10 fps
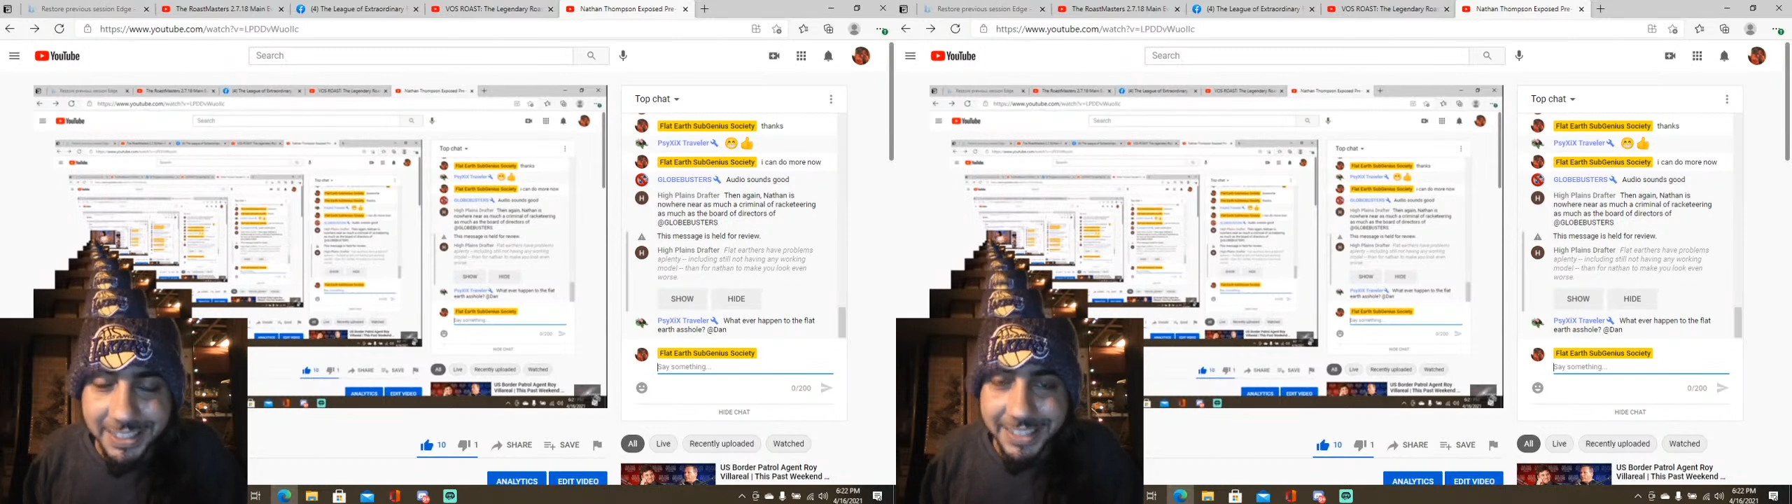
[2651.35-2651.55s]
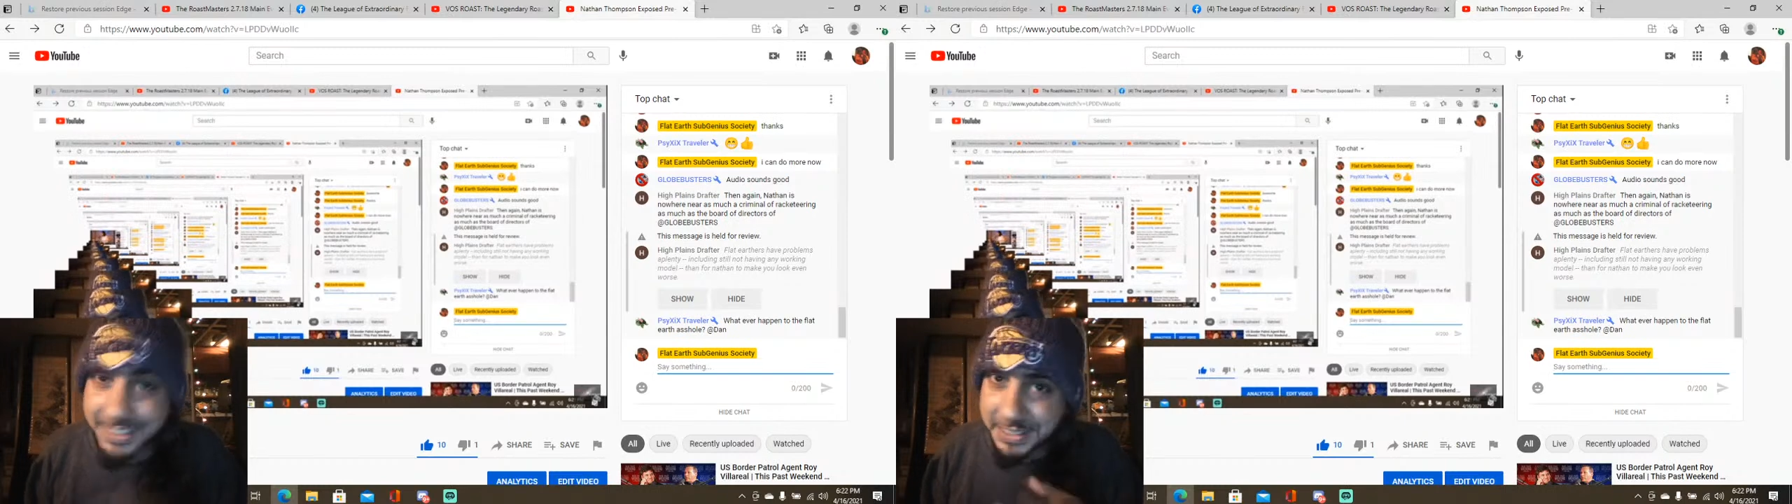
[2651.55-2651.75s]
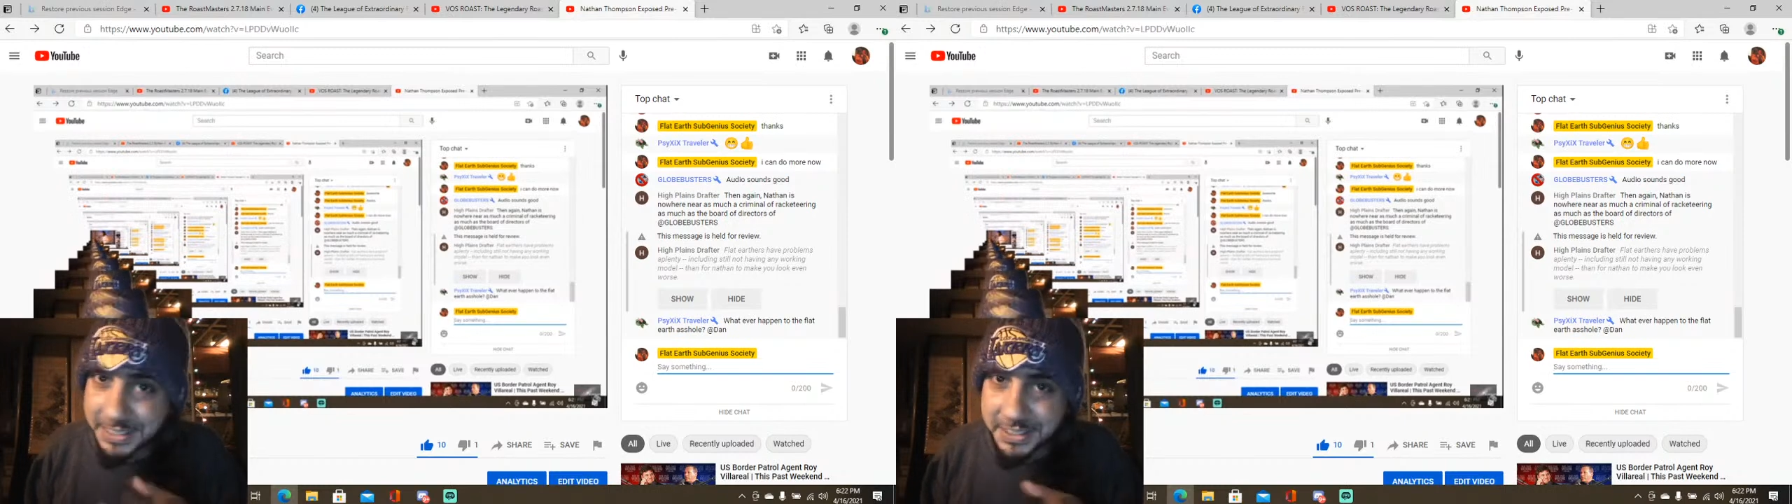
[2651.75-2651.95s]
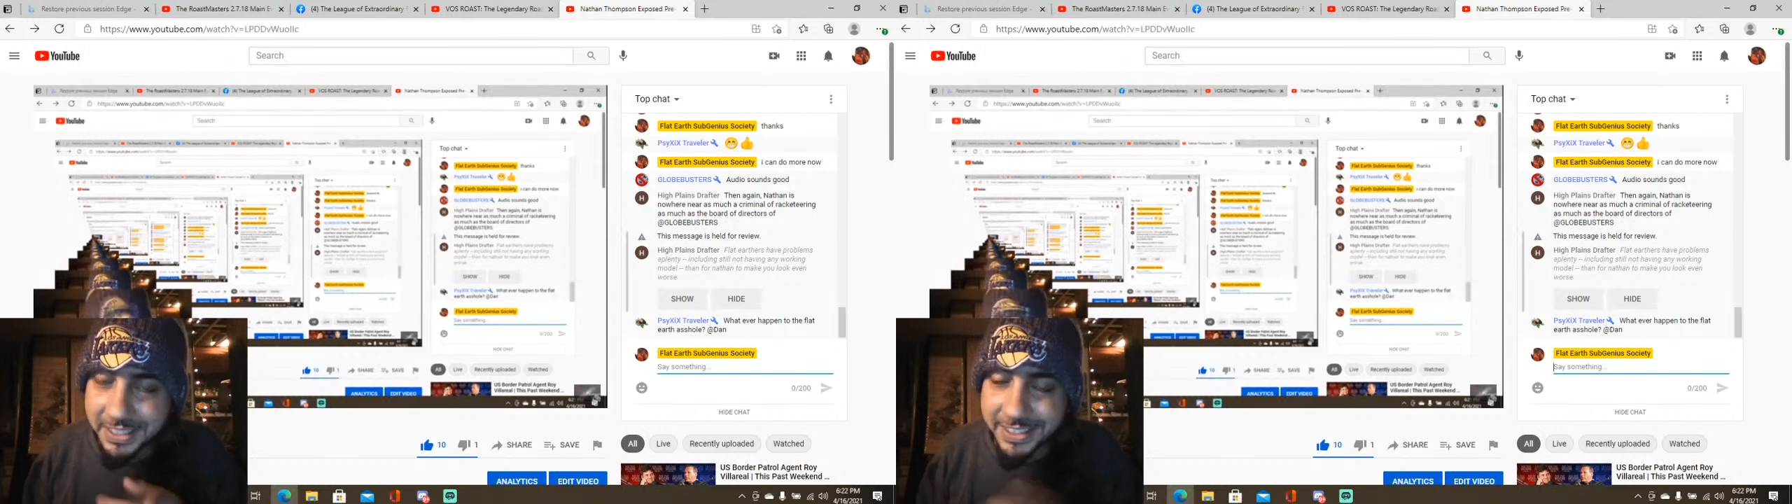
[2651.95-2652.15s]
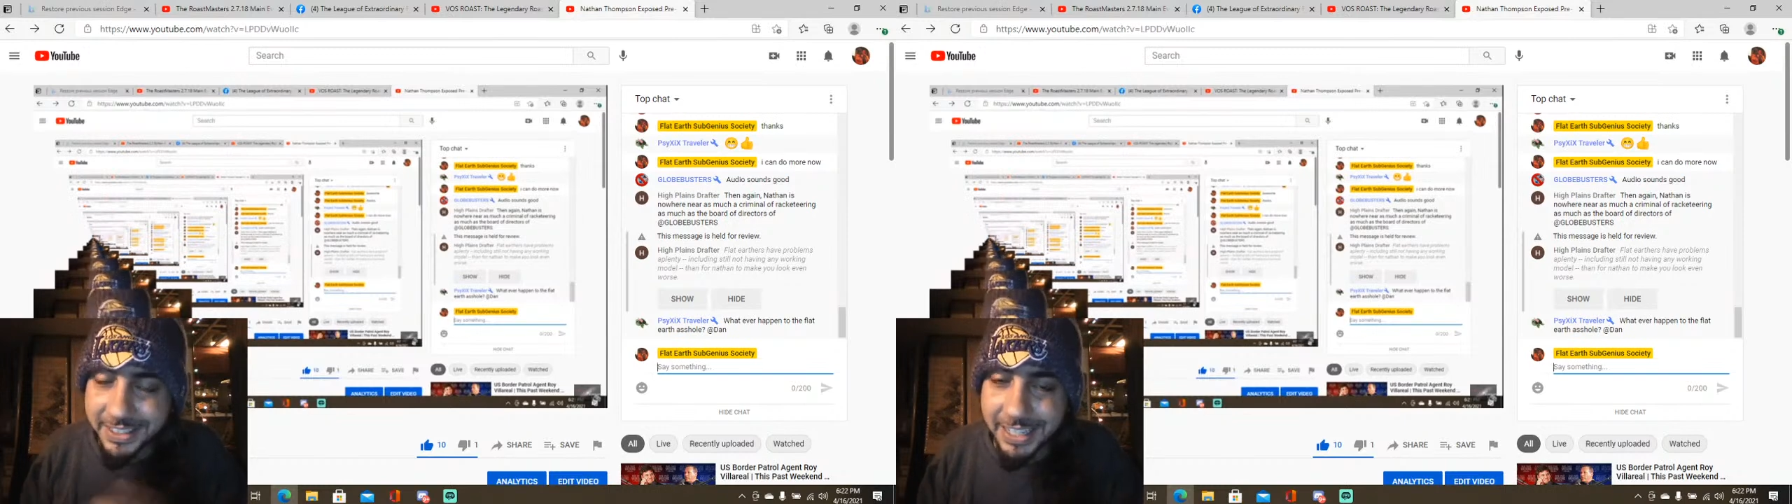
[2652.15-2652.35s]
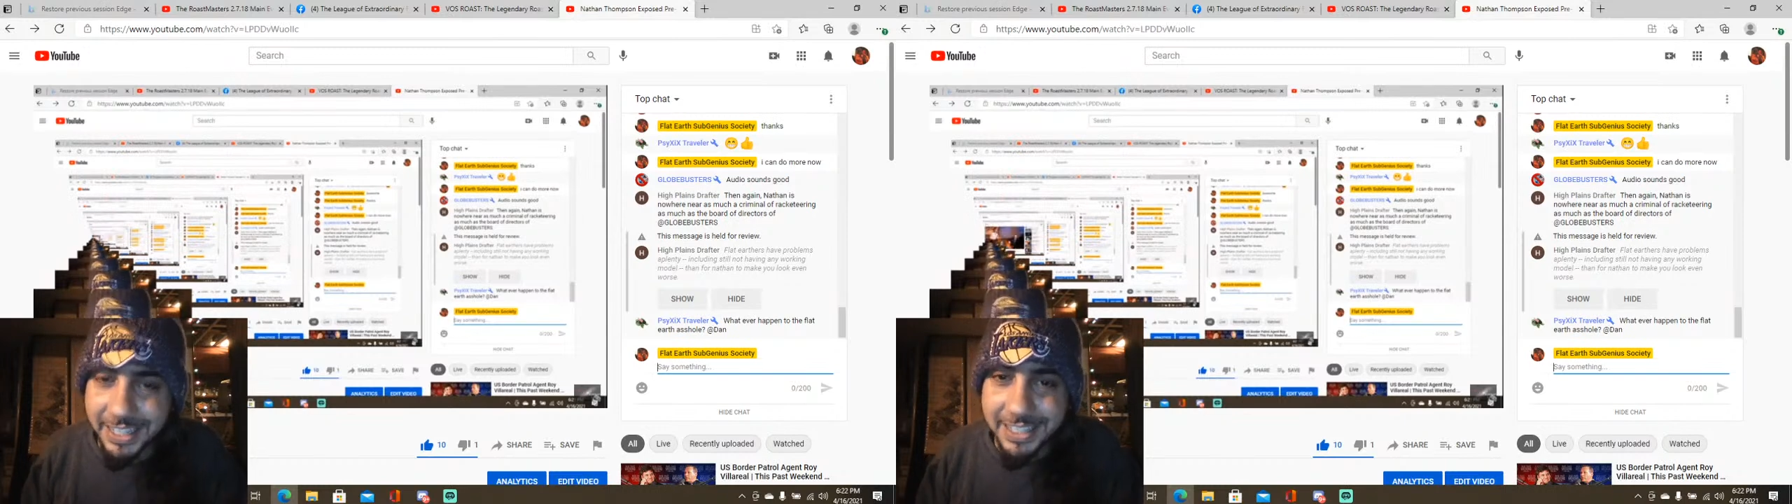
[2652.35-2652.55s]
still to this day.